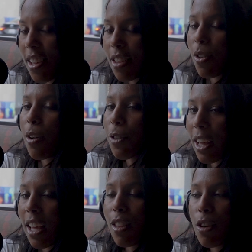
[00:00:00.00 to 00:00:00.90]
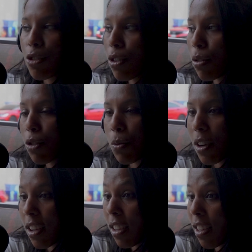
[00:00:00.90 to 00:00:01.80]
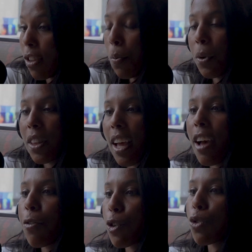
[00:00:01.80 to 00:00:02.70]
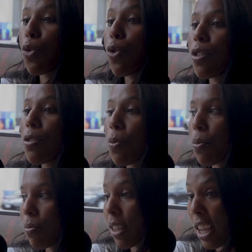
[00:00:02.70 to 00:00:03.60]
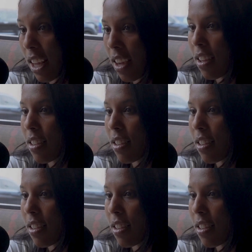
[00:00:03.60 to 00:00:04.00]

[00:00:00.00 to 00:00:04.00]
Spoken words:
So I feel like as long as you know what you want, you put the effort towards getting it.